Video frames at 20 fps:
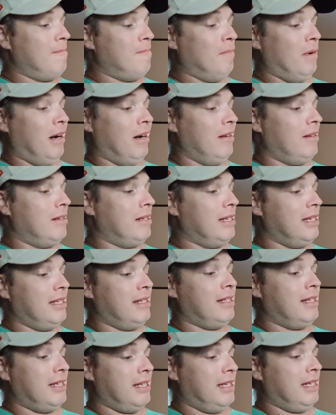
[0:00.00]
but
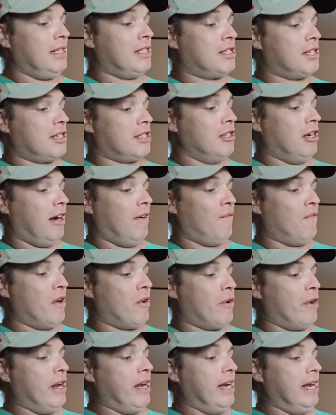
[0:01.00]
it's
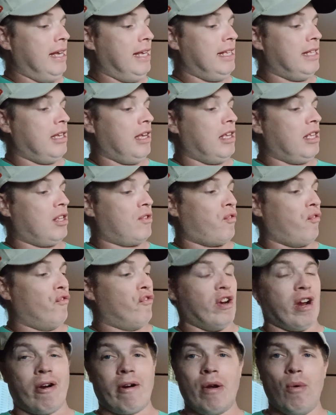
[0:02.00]

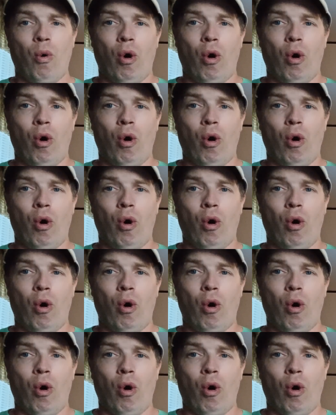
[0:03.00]
very